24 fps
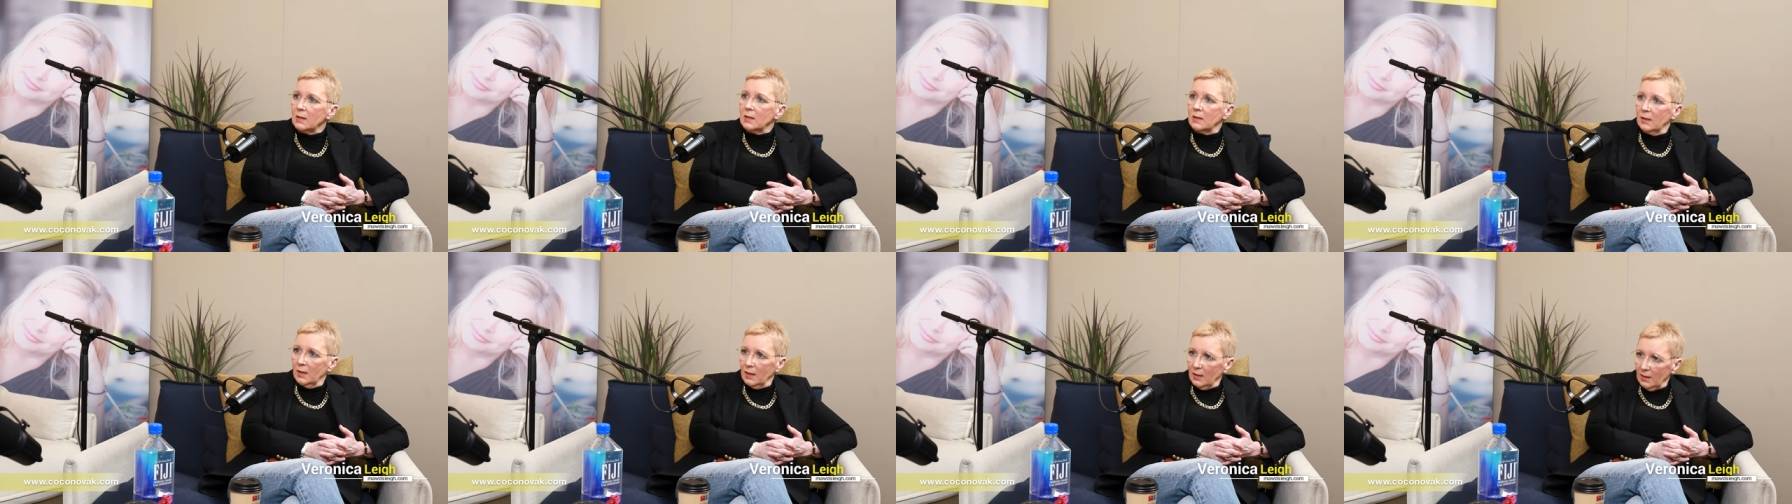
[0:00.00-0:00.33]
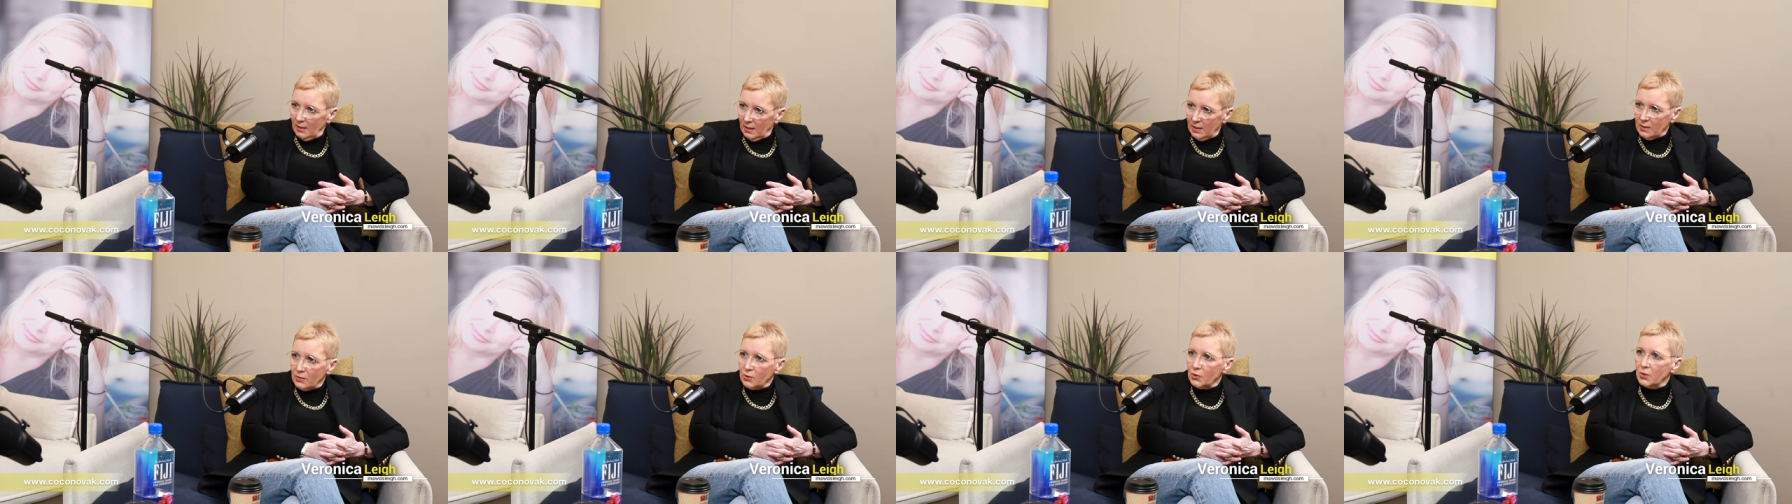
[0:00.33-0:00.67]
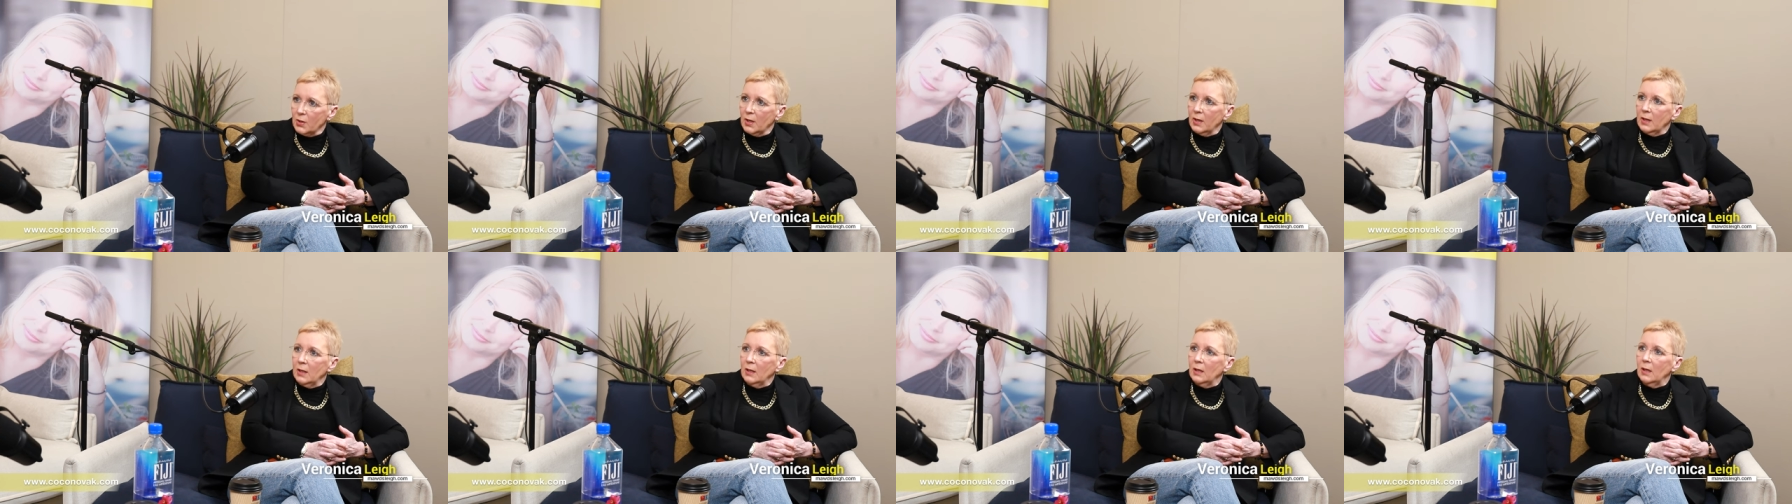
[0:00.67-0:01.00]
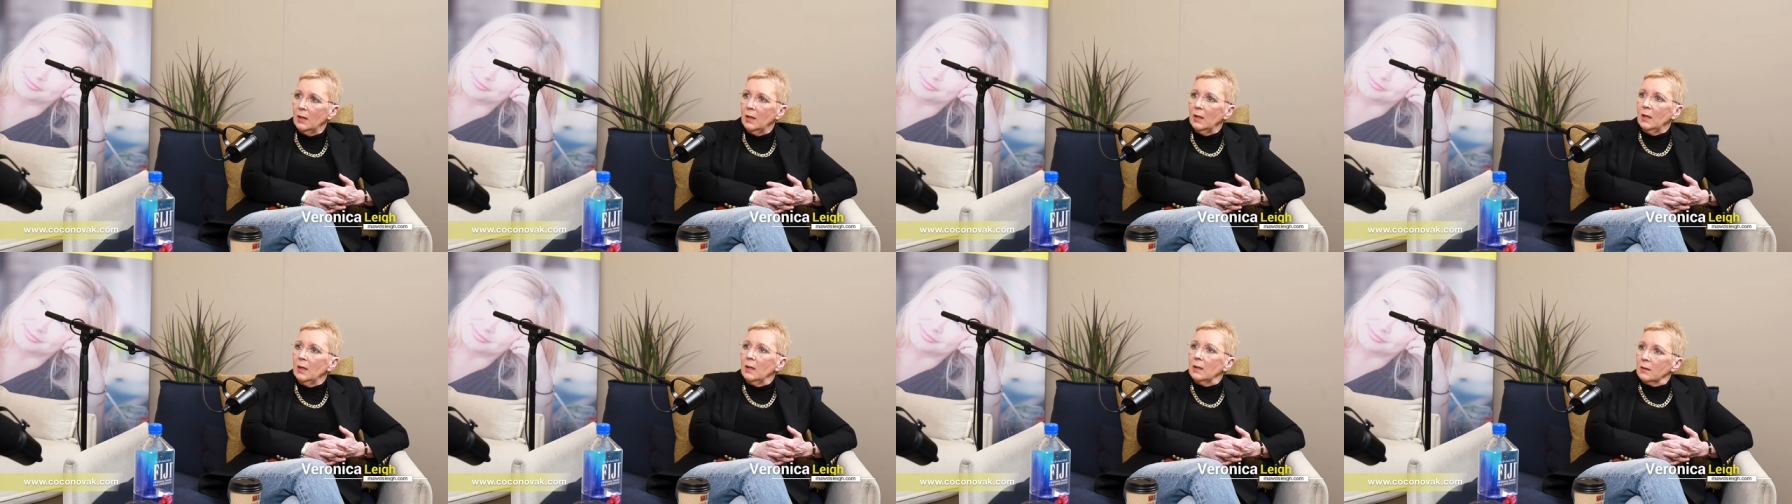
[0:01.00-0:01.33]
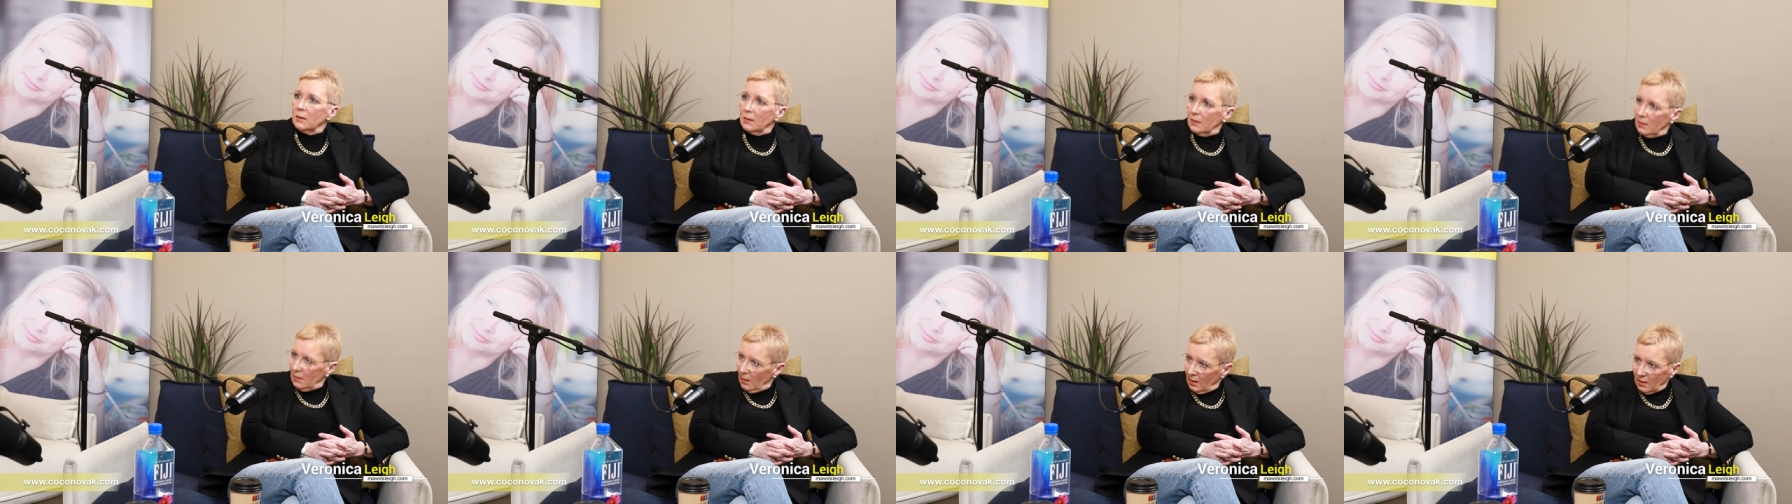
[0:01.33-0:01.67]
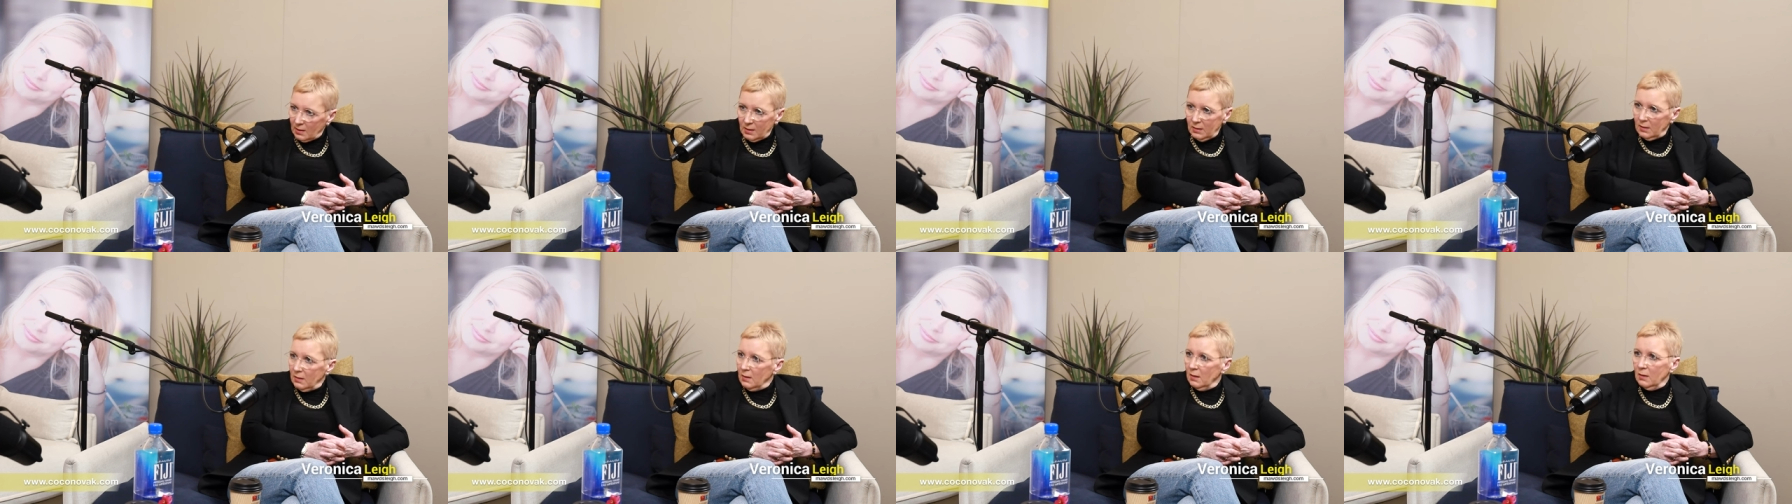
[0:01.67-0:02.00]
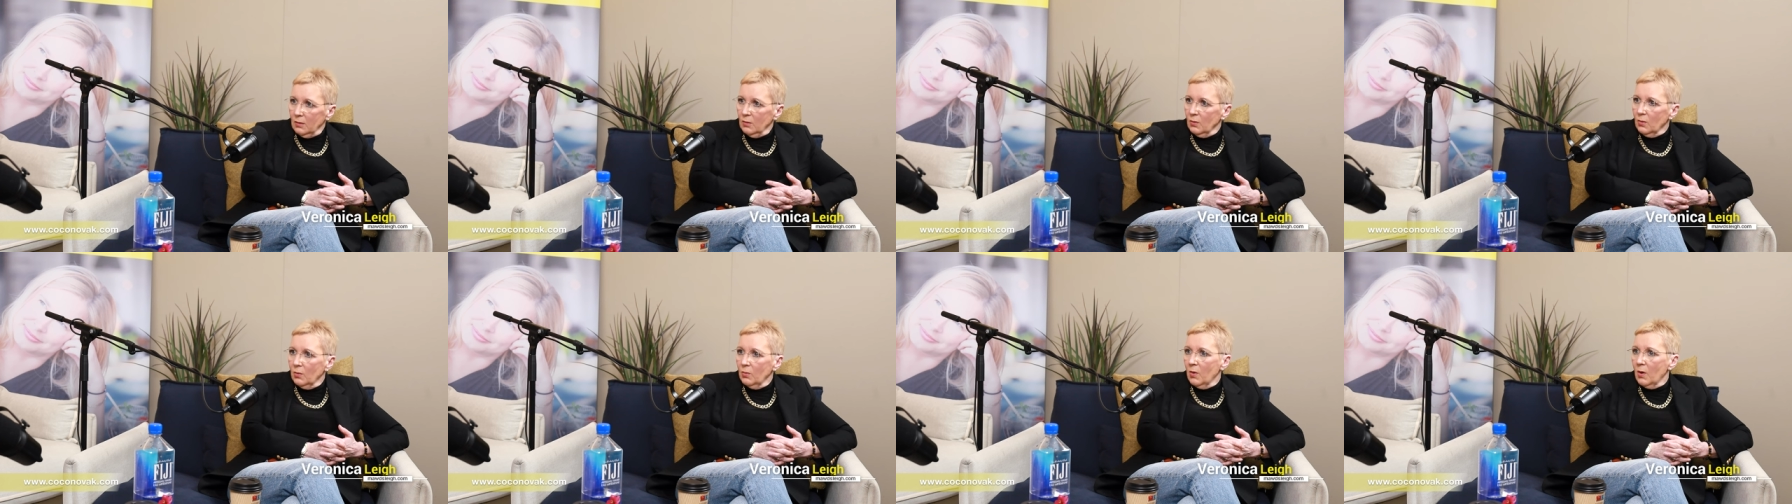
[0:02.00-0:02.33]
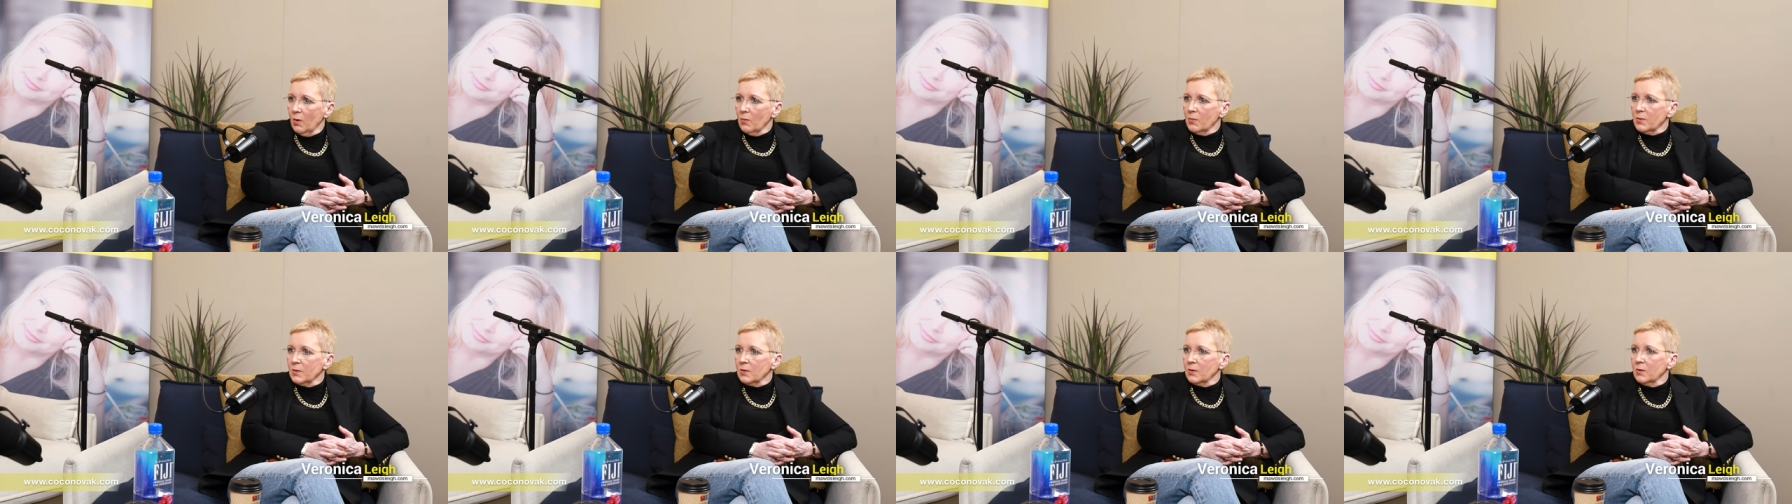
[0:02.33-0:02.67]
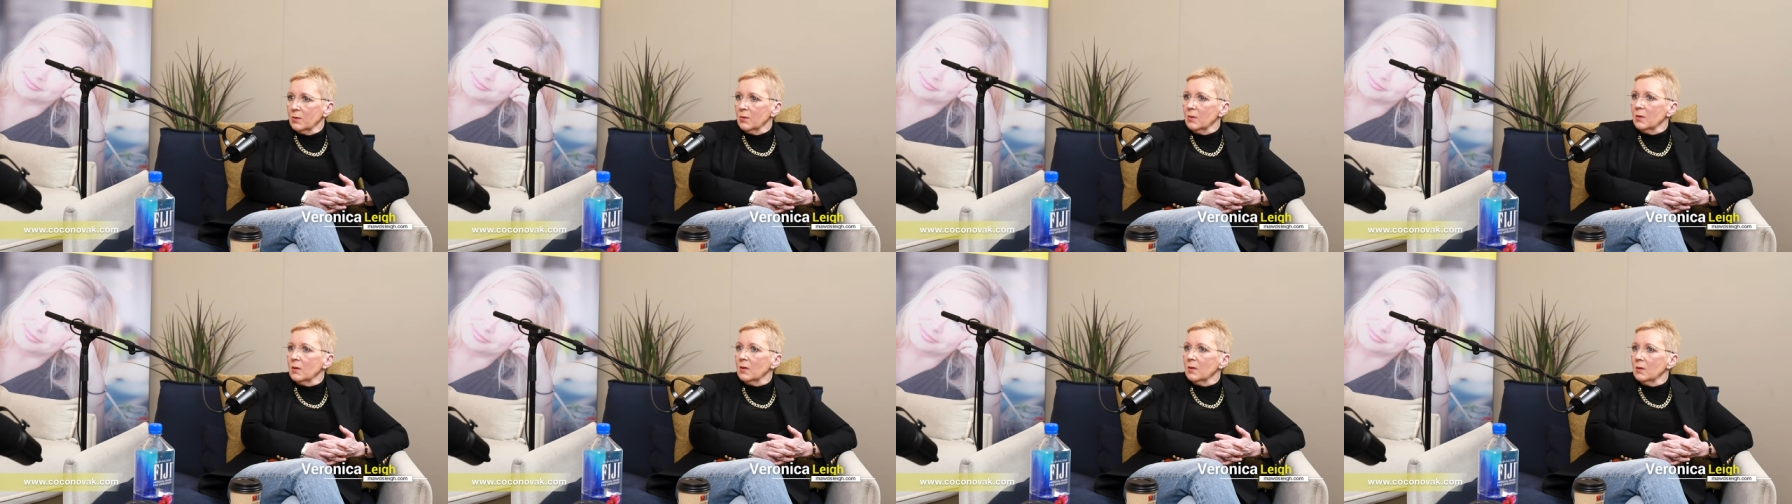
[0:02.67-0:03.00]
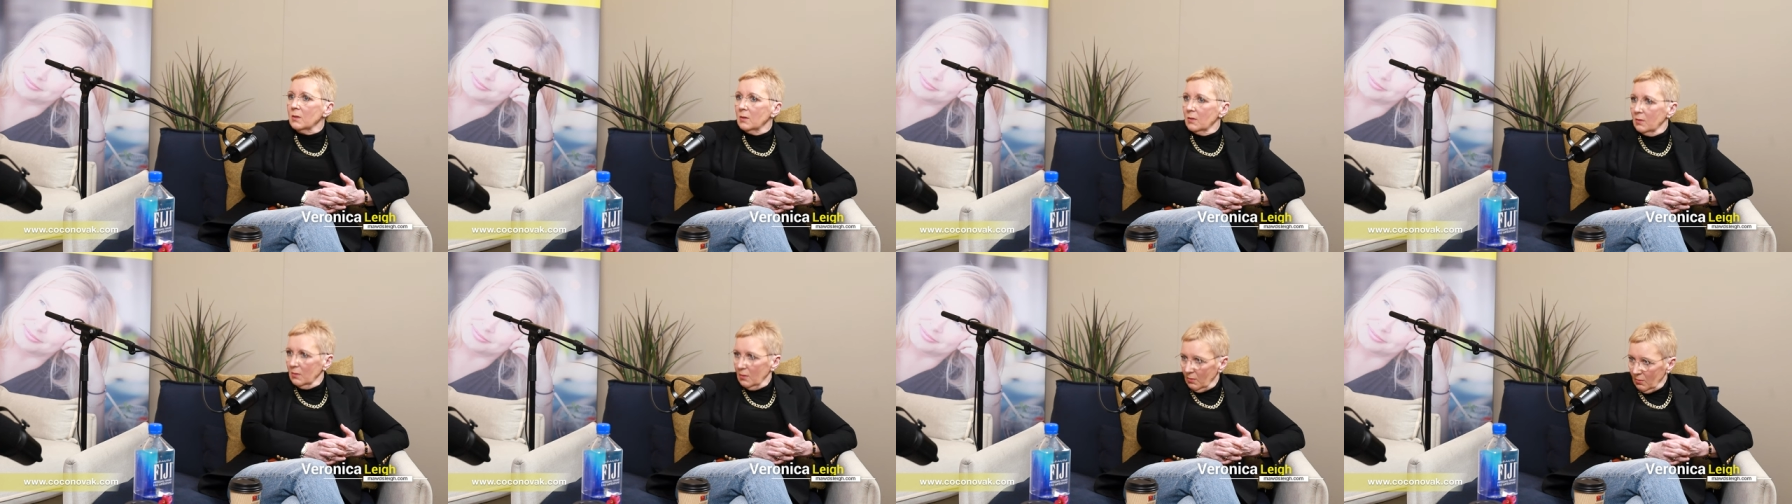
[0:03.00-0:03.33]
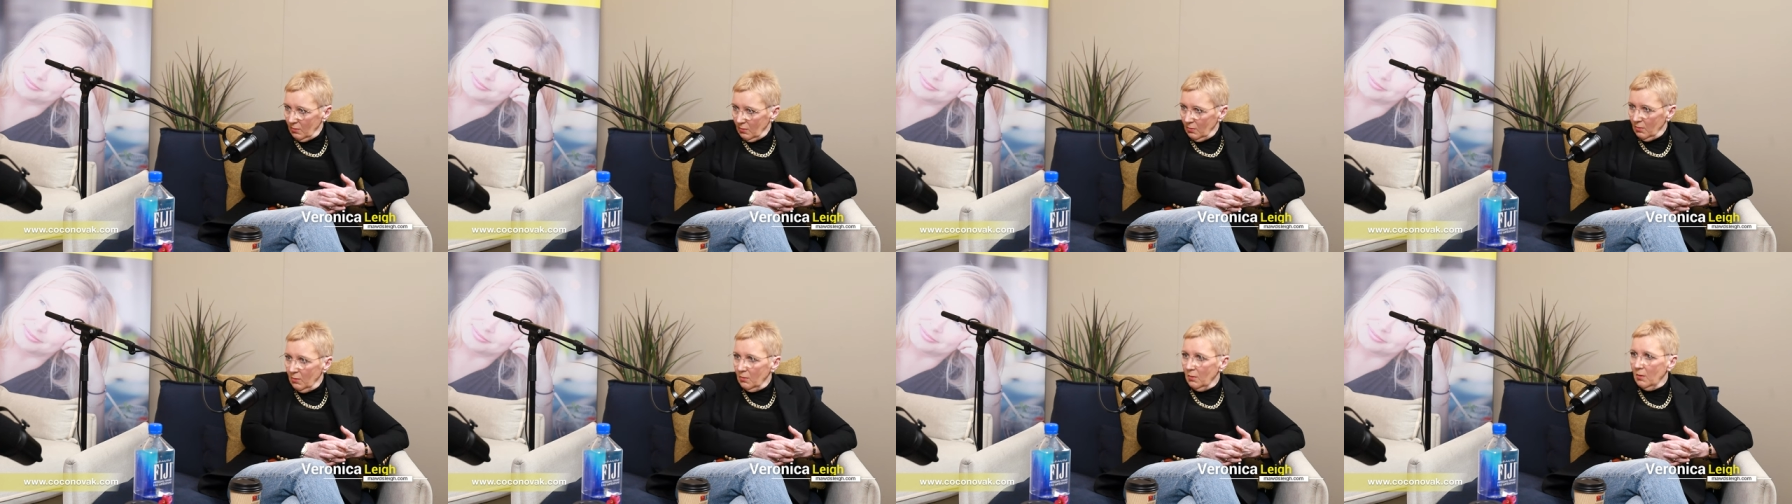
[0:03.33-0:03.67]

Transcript: like, that's right. I didn't know what I was doing, you know.